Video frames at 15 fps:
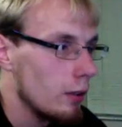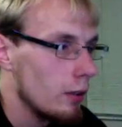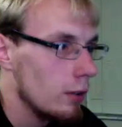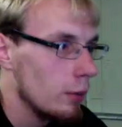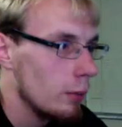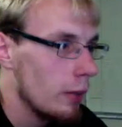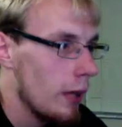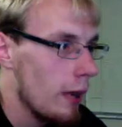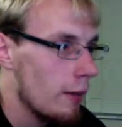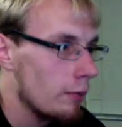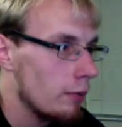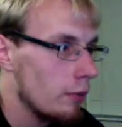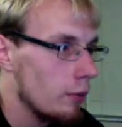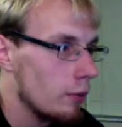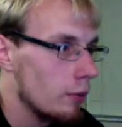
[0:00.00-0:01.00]
We
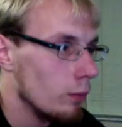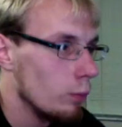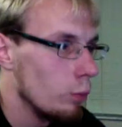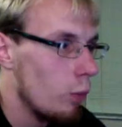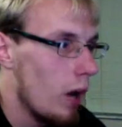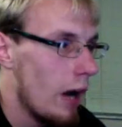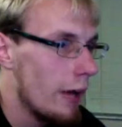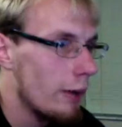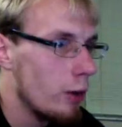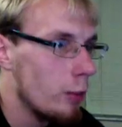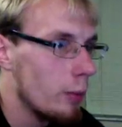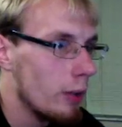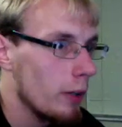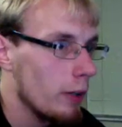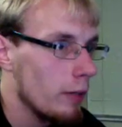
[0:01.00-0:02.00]
have wide
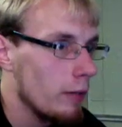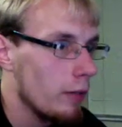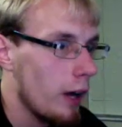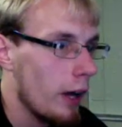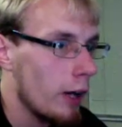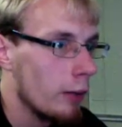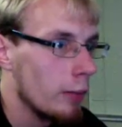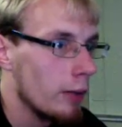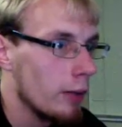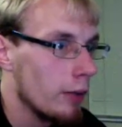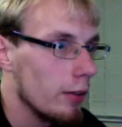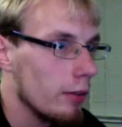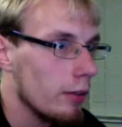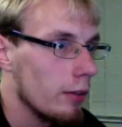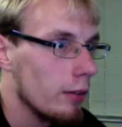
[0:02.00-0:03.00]
open
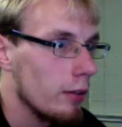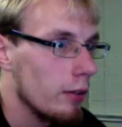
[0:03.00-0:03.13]
environments